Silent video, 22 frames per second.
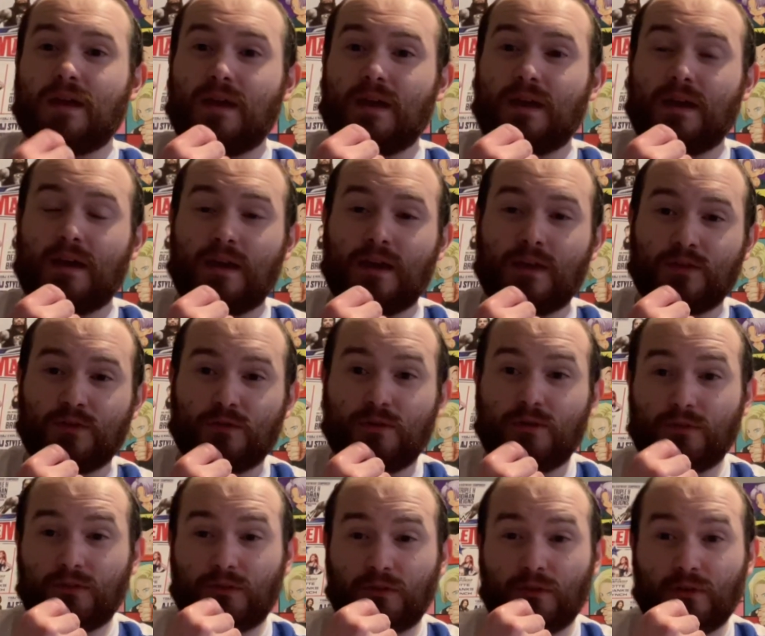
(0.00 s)
As you
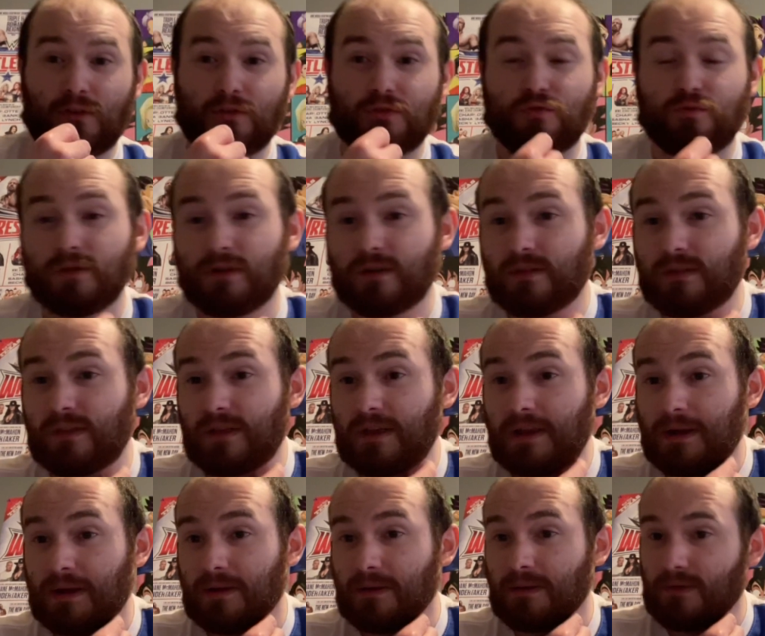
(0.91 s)
all saw on Twitter
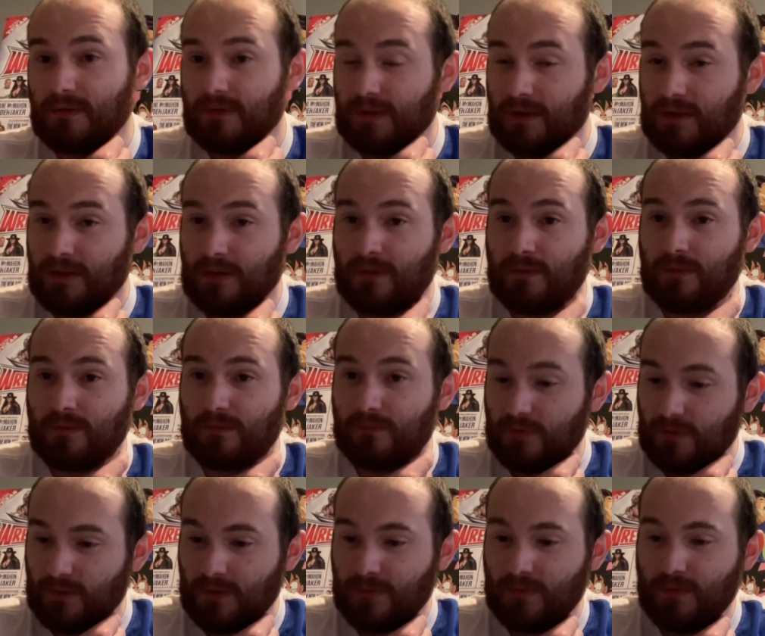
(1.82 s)
there,
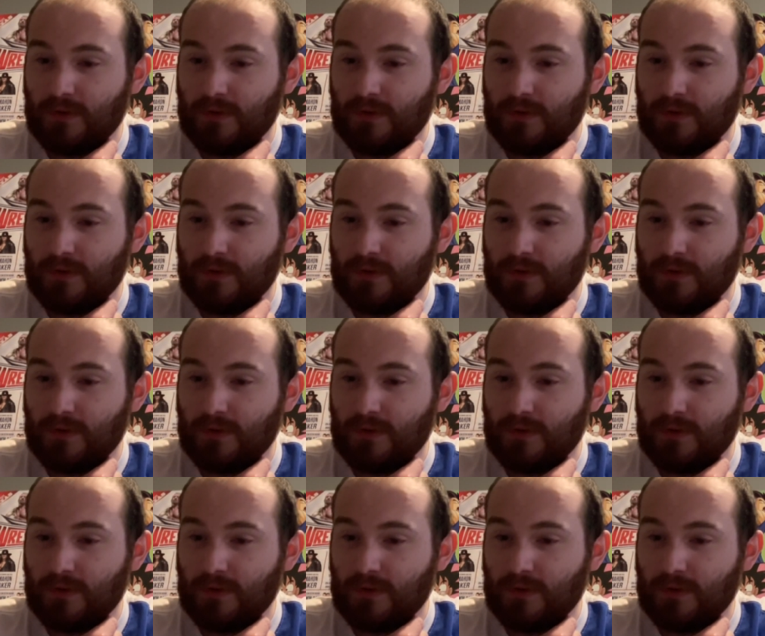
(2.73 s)
I've